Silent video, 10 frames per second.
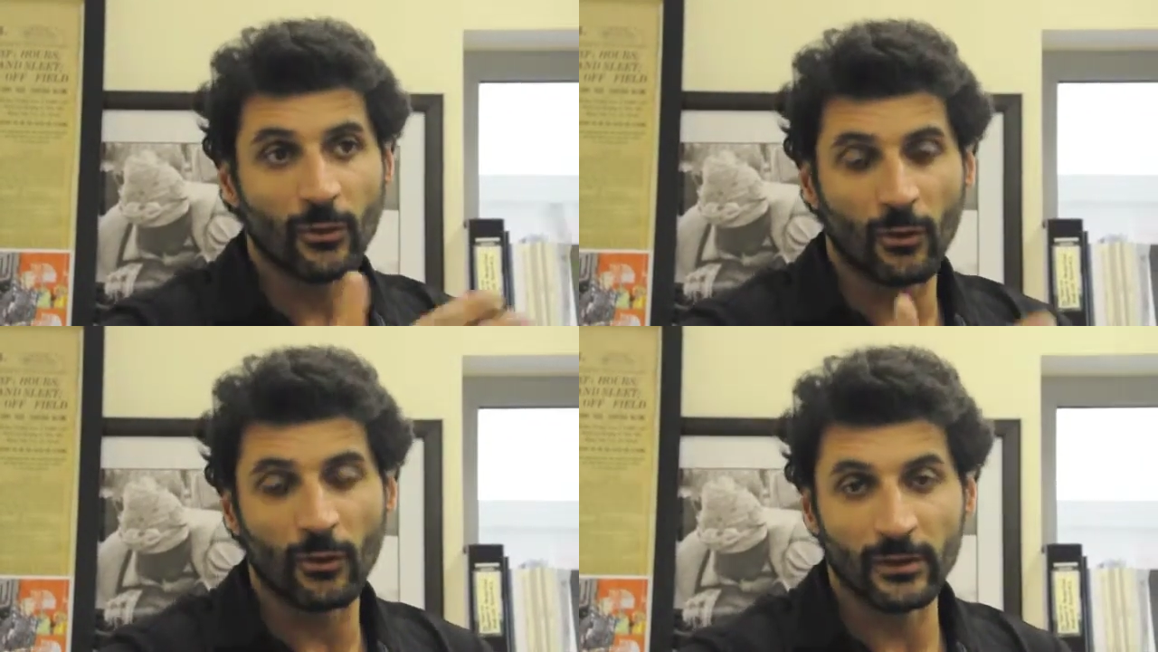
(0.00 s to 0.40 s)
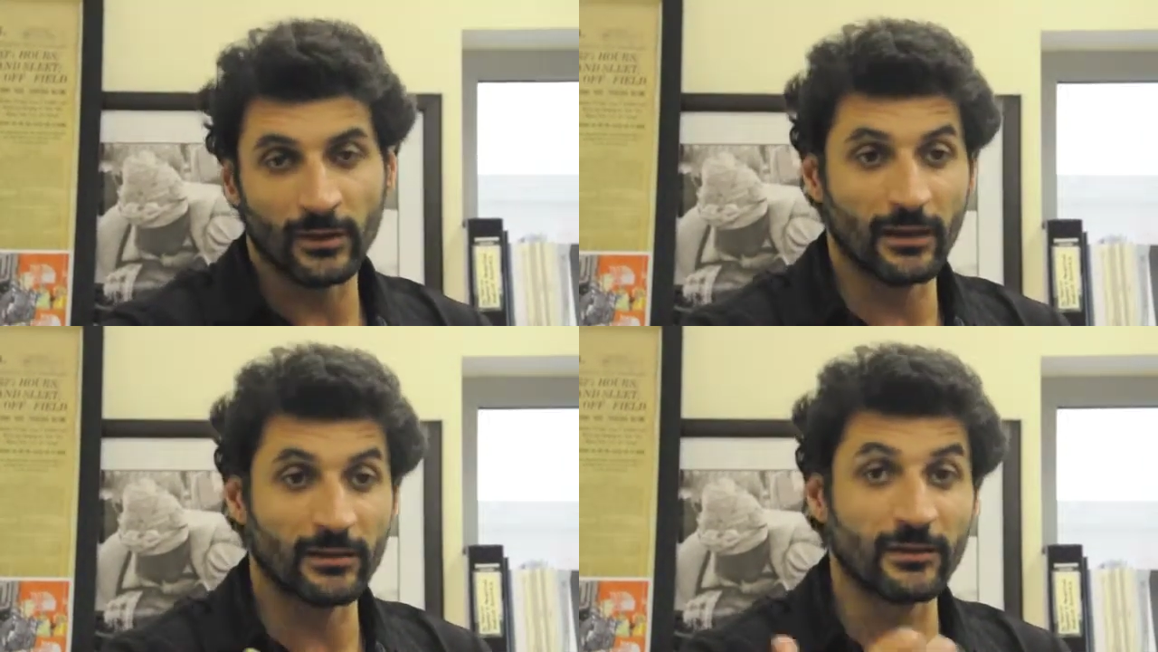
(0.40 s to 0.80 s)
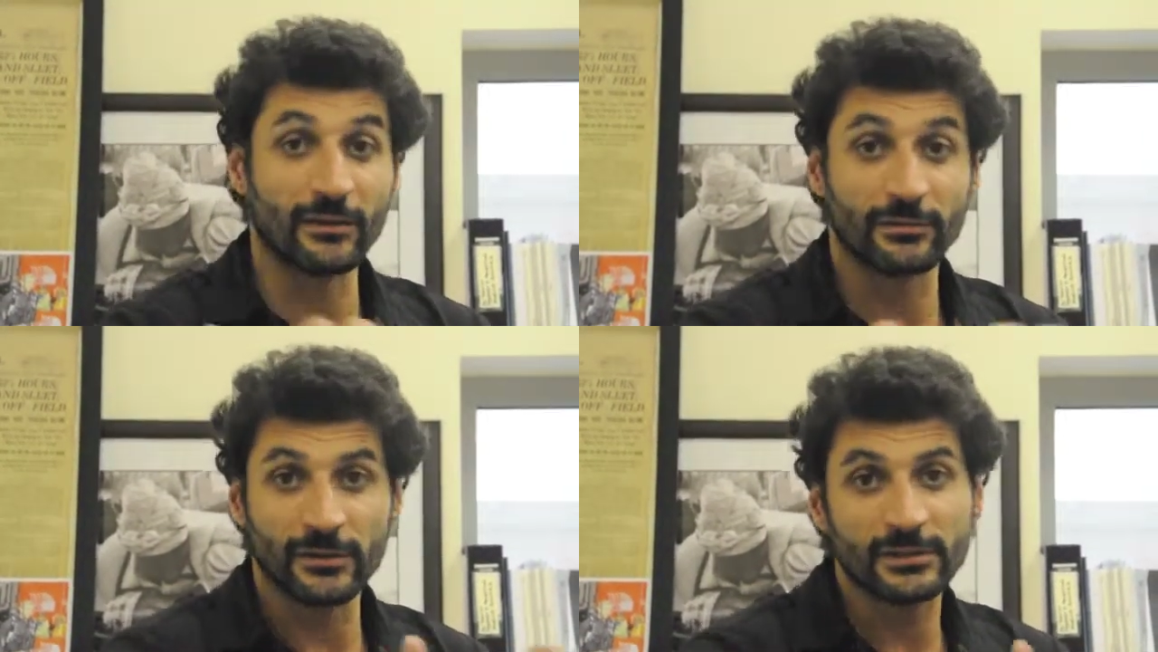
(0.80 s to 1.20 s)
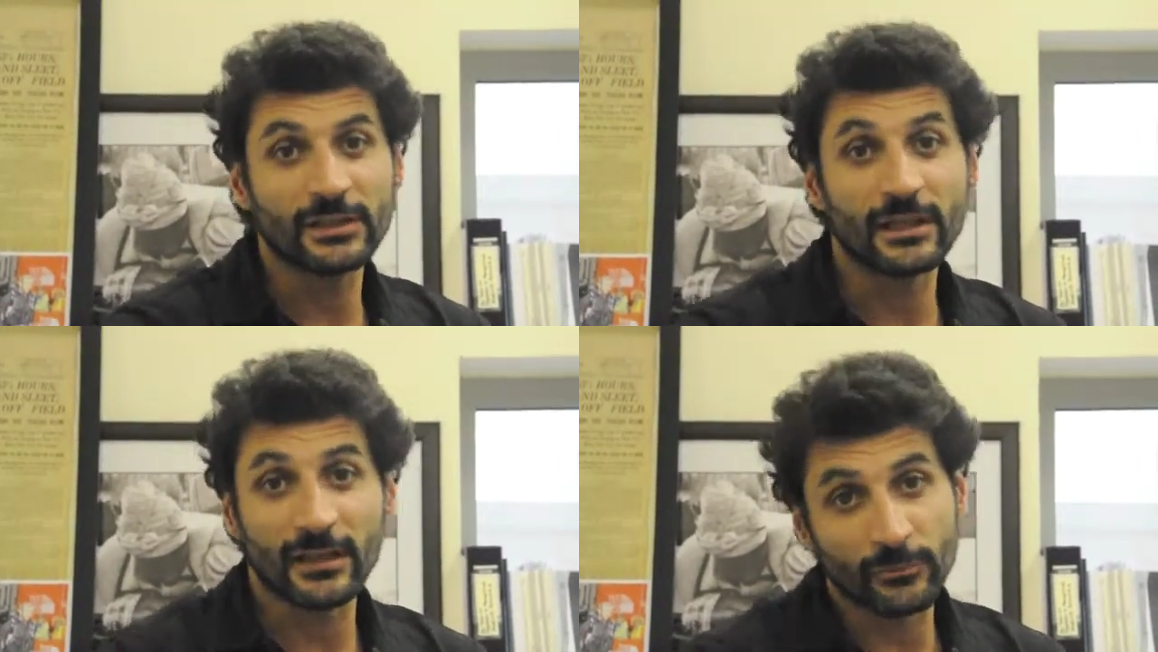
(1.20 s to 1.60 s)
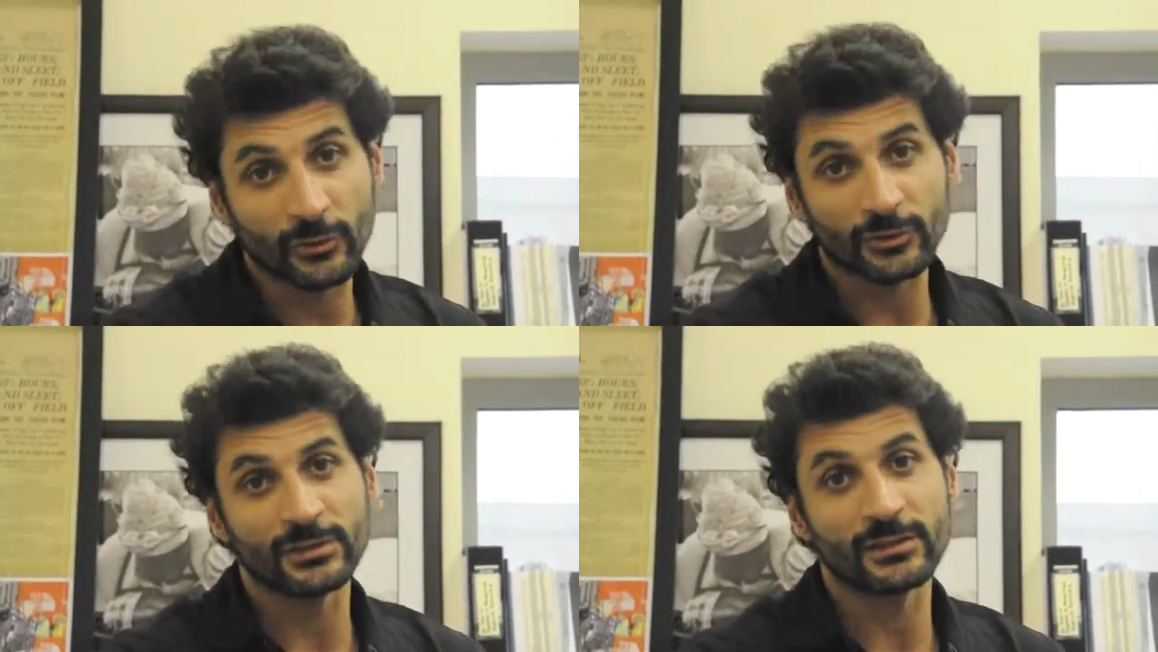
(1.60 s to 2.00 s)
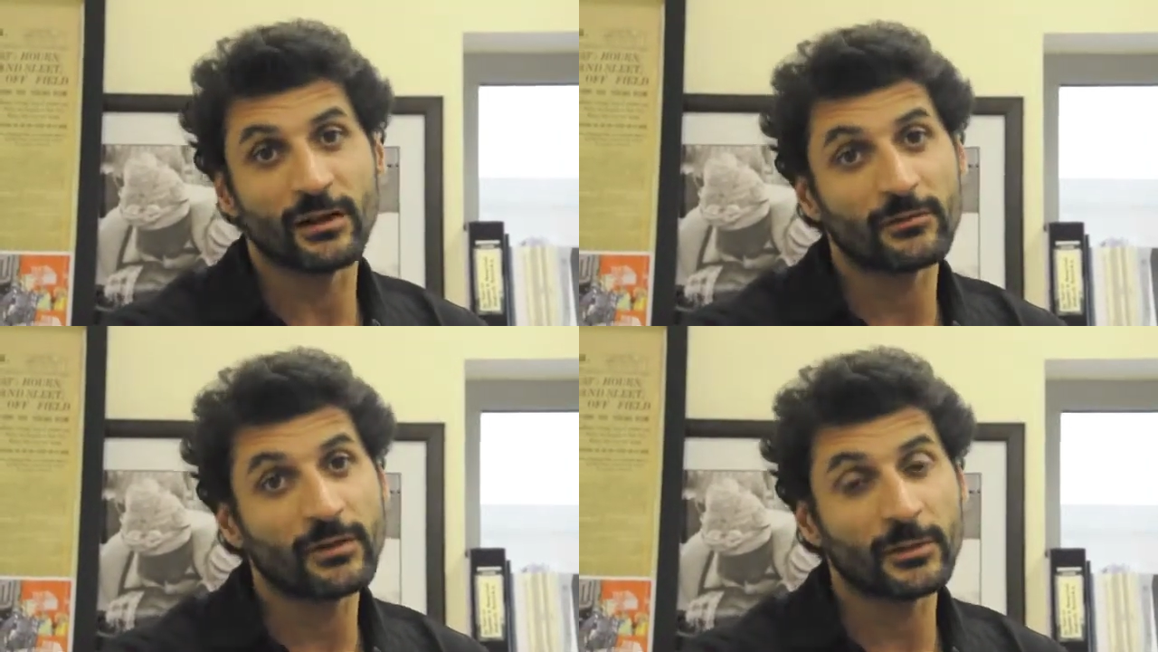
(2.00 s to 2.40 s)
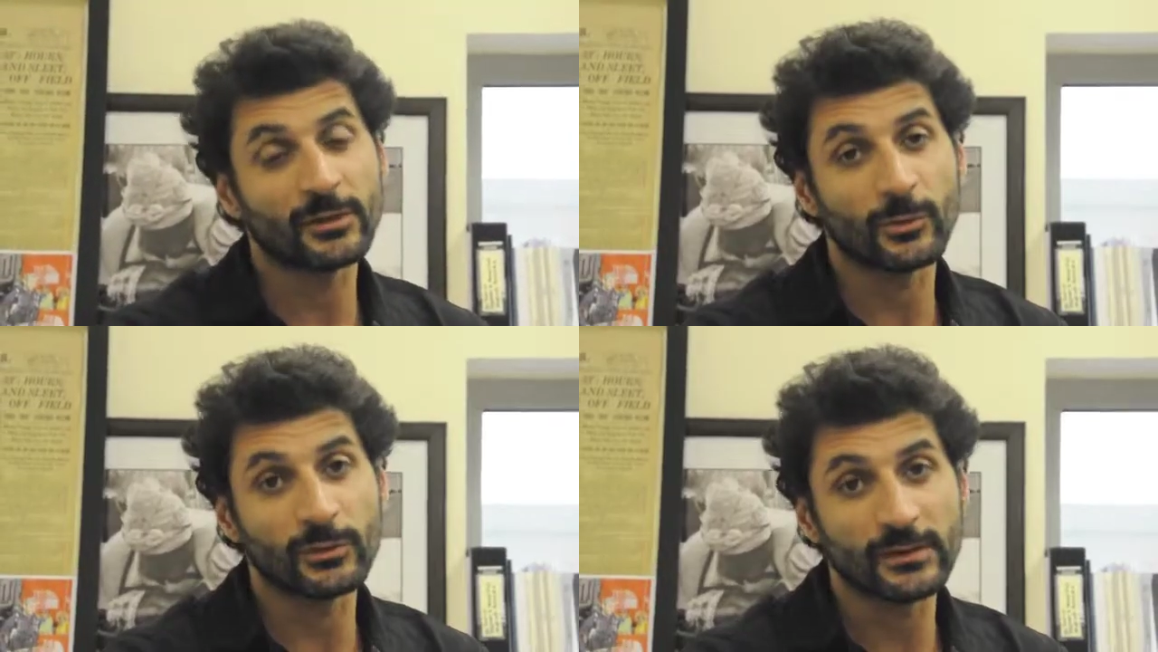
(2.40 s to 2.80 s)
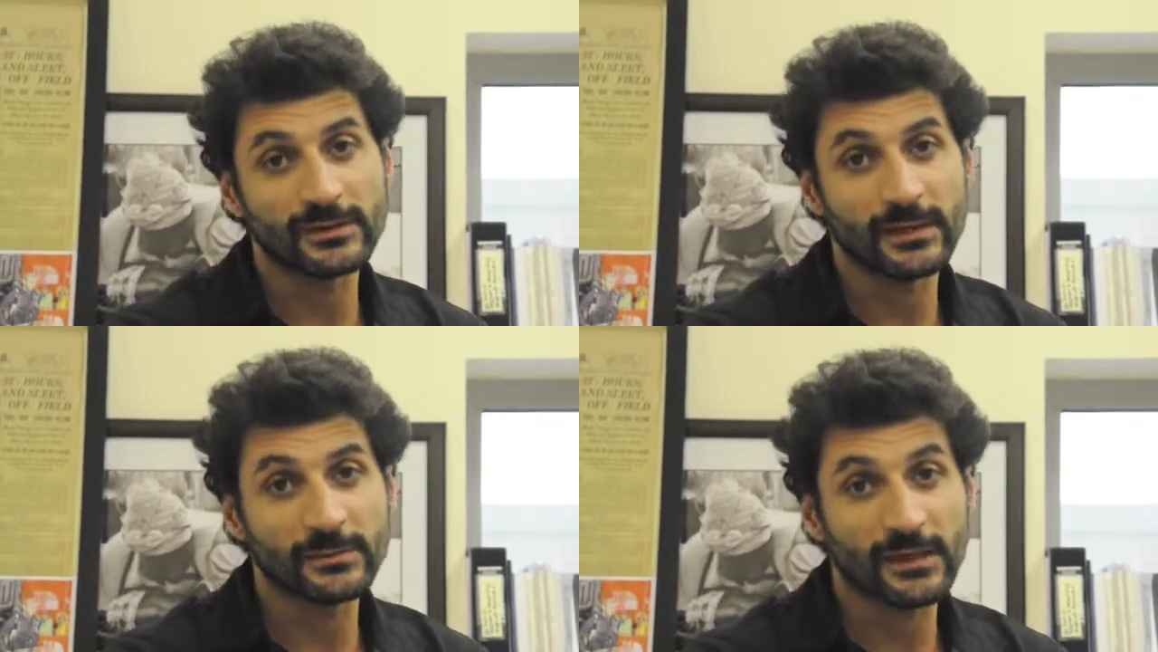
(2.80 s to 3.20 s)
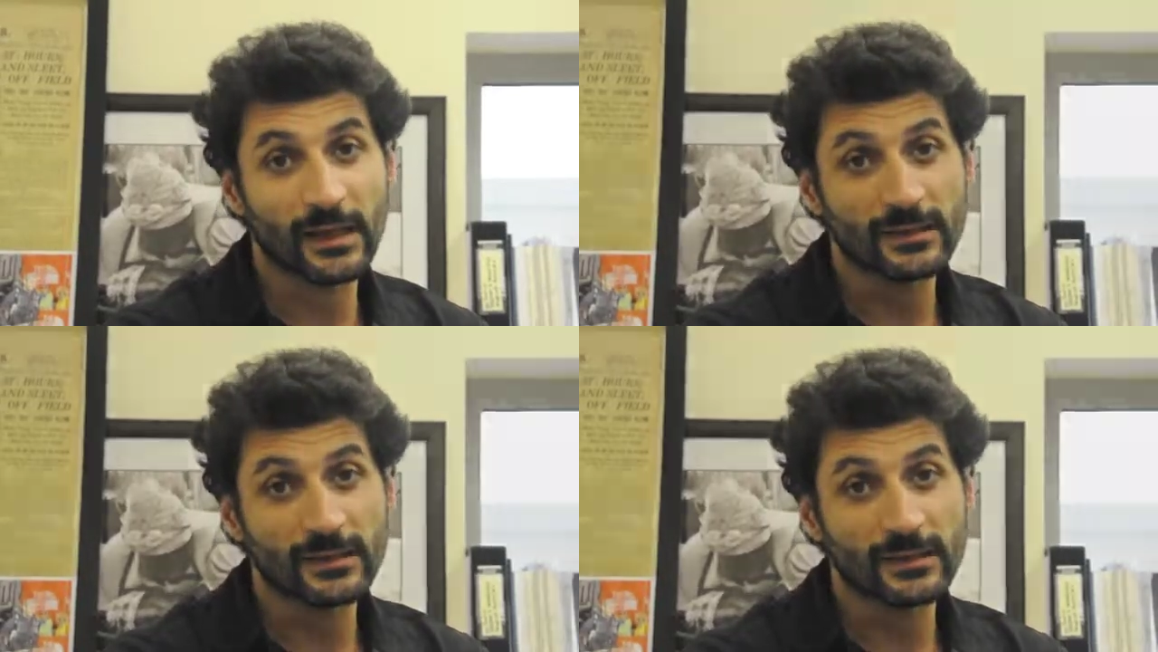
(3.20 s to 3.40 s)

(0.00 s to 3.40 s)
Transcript: or in the differentiated progeny of hematopoietic stem cells.